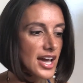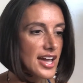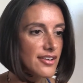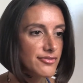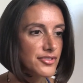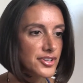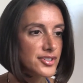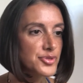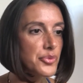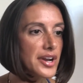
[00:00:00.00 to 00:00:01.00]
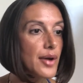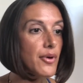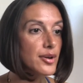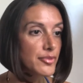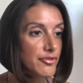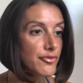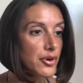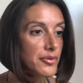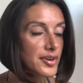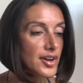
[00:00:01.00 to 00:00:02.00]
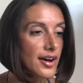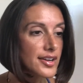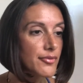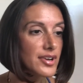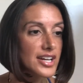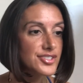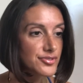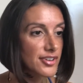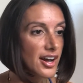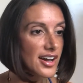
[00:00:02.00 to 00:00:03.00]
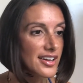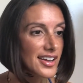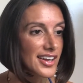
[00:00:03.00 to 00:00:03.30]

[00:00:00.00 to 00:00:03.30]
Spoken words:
I have learned what I want to move forward on and what I do not.